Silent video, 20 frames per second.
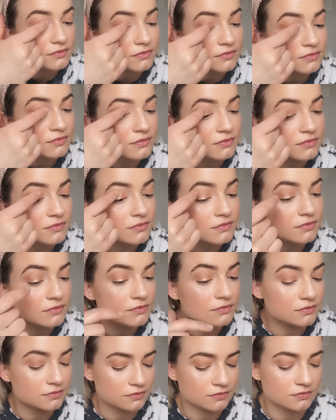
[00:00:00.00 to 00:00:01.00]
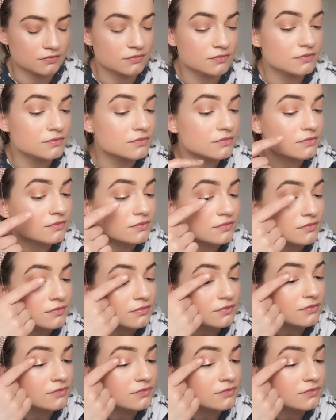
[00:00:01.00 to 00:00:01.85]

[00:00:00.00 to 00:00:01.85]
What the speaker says: No one is speaking in this clip.